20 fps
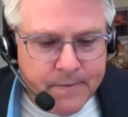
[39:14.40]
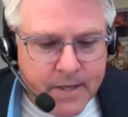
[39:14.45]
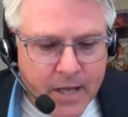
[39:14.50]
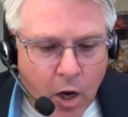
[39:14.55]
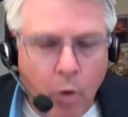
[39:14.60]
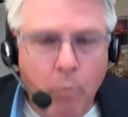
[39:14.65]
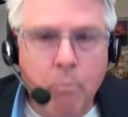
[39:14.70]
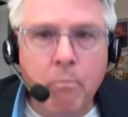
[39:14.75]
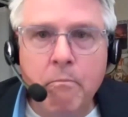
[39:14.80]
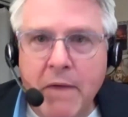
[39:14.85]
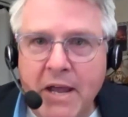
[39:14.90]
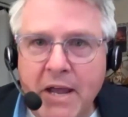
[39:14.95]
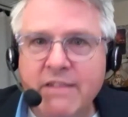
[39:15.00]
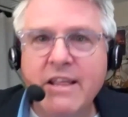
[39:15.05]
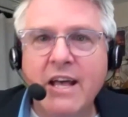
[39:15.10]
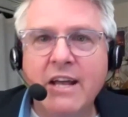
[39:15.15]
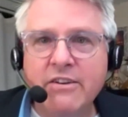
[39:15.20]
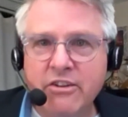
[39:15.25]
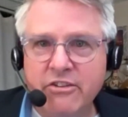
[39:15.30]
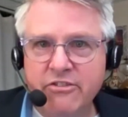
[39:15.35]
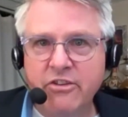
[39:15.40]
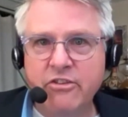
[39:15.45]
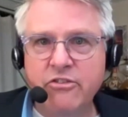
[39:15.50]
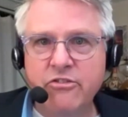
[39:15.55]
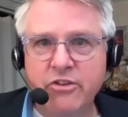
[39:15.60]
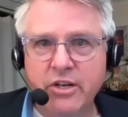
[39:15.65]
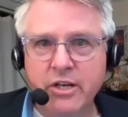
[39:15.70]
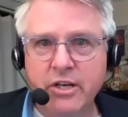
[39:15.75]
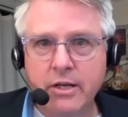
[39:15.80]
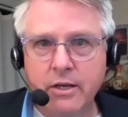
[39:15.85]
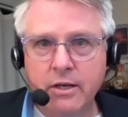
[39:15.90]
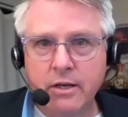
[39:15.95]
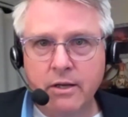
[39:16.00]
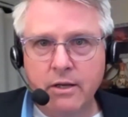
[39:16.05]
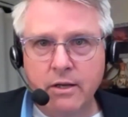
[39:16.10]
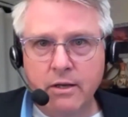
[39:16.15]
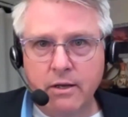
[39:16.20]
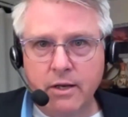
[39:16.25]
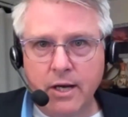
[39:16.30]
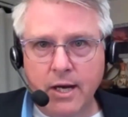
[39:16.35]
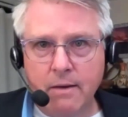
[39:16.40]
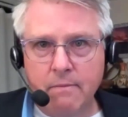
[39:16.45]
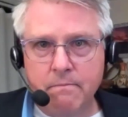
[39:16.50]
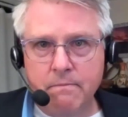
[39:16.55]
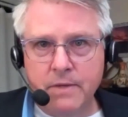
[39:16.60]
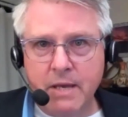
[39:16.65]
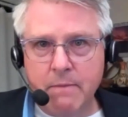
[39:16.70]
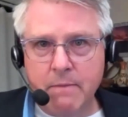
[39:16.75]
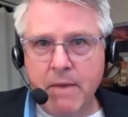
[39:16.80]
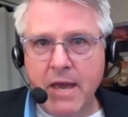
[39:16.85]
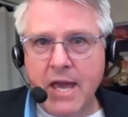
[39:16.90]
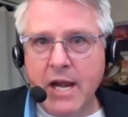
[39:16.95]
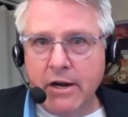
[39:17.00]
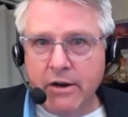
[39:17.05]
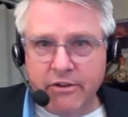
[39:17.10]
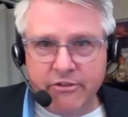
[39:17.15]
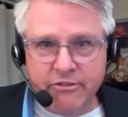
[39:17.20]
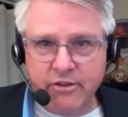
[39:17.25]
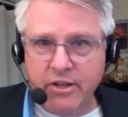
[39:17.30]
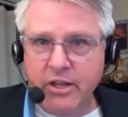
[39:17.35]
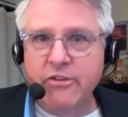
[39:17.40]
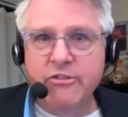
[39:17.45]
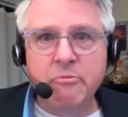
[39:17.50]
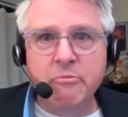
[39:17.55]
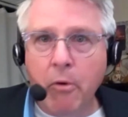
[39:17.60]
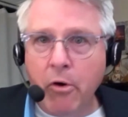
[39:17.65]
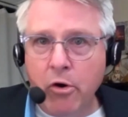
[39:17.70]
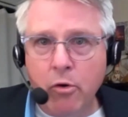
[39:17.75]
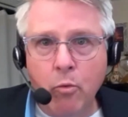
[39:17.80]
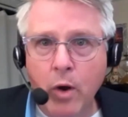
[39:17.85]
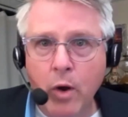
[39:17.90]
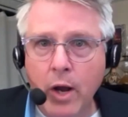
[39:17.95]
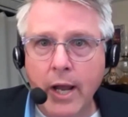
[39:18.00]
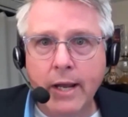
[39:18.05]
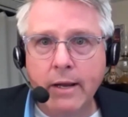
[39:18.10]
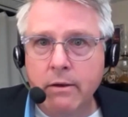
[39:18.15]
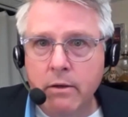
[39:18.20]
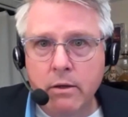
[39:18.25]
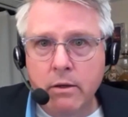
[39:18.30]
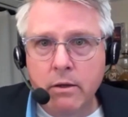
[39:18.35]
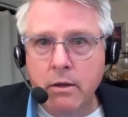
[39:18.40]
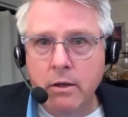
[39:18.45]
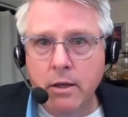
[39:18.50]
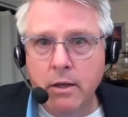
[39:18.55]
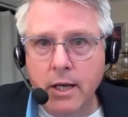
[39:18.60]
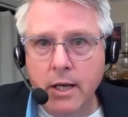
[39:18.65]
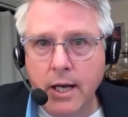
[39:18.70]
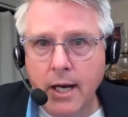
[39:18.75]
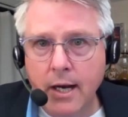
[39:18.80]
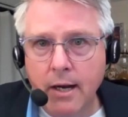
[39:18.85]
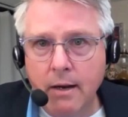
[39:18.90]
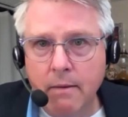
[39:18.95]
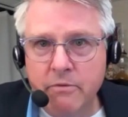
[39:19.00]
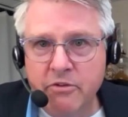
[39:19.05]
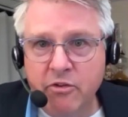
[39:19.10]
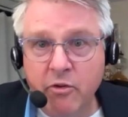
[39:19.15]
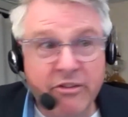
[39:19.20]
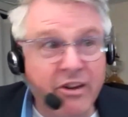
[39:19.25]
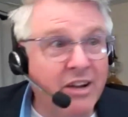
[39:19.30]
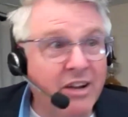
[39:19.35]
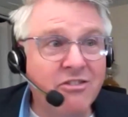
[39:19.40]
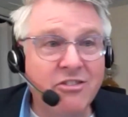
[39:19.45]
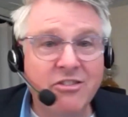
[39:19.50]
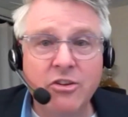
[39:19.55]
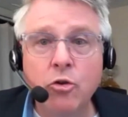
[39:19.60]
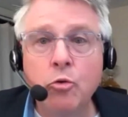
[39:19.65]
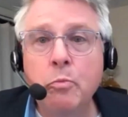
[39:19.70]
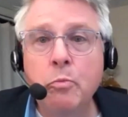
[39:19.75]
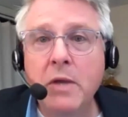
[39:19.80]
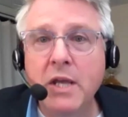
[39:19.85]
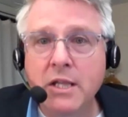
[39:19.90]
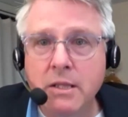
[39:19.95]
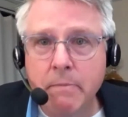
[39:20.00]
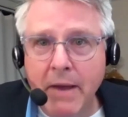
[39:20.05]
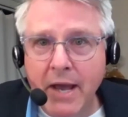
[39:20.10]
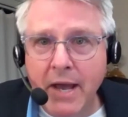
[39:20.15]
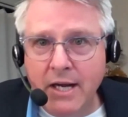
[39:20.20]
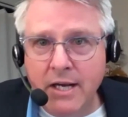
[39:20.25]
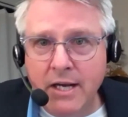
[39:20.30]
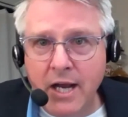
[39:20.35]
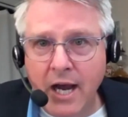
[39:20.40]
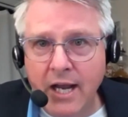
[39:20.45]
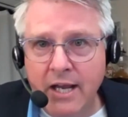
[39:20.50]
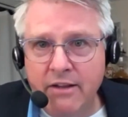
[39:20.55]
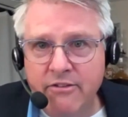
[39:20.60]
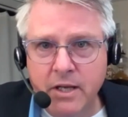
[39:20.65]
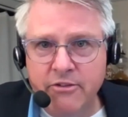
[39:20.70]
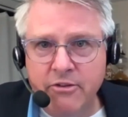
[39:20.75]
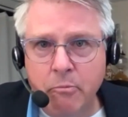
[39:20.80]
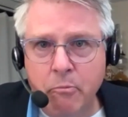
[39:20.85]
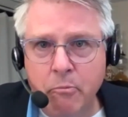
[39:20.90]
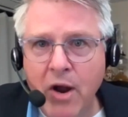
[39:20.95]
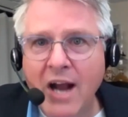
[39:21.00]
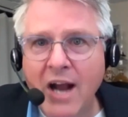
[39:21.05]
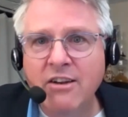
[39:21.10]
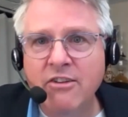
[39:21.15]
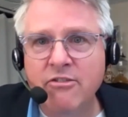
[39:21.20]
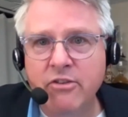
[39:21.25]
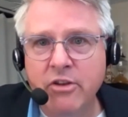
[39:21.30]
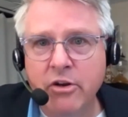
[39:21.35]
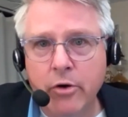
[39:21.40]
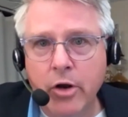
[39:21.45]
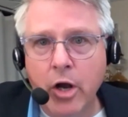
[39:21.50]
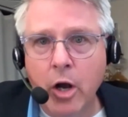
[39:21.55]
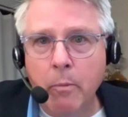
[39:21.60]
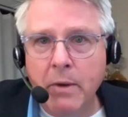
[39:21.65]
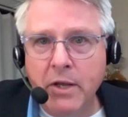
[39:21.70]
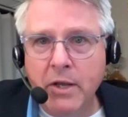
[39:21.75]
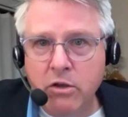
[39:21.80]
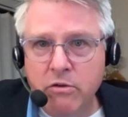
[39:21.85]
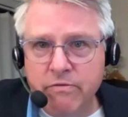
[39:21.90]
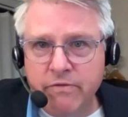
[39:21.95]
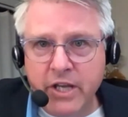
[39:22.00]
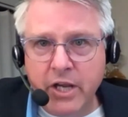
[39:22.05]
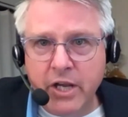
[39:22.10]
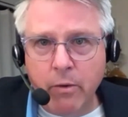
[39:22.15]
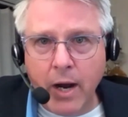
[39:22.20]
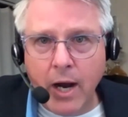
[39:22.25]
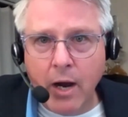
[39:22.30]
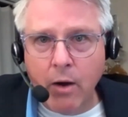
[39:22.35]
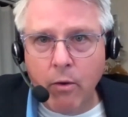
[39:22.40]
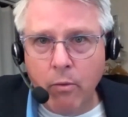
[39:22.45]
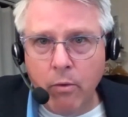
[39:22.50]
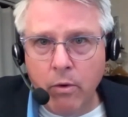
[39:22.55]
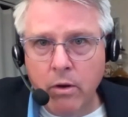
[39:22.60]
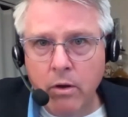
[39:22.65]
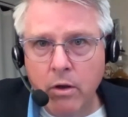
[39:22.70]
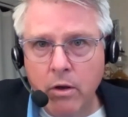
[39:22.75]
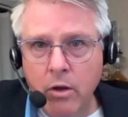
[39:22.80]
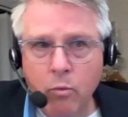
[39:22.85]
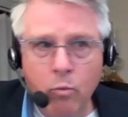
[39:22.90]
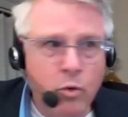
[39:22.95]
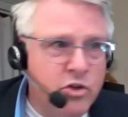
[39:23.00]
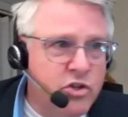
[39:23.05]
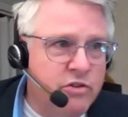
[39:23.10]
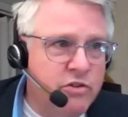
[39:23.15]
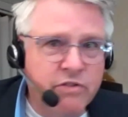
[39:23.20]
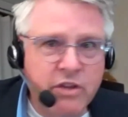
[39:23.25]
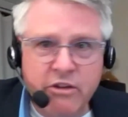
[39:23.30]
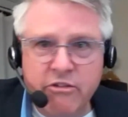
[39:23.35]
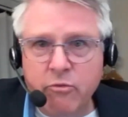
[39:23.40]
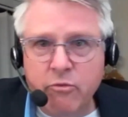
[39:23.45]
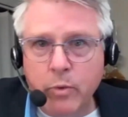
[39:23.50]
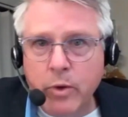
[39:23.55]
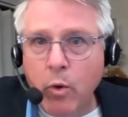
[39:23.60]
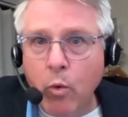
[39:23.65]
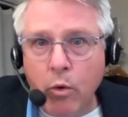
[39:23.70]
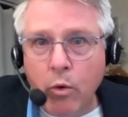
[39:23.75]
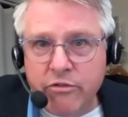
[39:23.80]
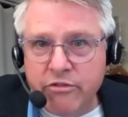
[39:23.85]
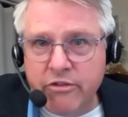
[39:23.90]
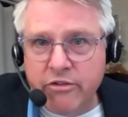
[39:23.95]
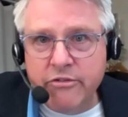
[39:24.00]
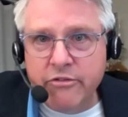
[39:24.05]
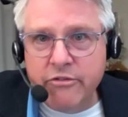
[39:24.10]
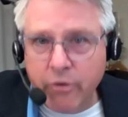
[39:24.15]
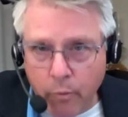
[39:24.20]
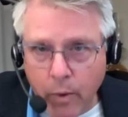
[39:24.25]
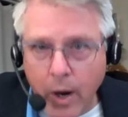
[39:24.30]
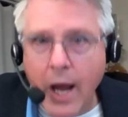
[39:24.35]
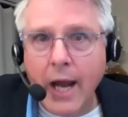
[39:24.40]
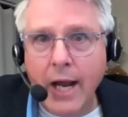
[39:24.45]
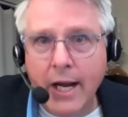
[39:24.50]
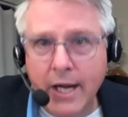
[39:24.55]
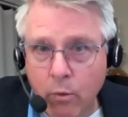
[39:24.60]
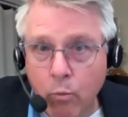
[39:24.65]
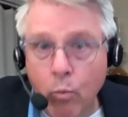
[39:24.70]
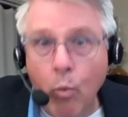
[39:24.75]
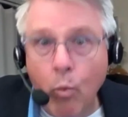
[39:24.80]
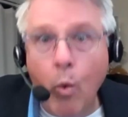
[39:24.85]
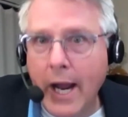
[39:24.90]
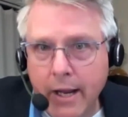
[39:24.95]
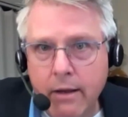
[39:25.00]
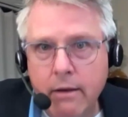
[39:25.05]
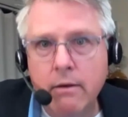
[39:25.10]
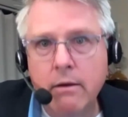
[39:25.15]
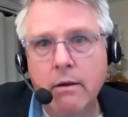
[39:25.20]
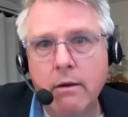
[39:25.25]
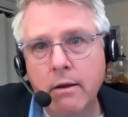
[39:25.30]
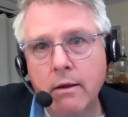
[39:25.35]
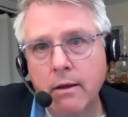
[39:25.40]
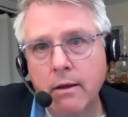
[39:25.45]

Help make that decision get made in a smarter way. So it's not just you being a bad guy. It's a practice leader helping you figure out which of these 3 horses to ride and why.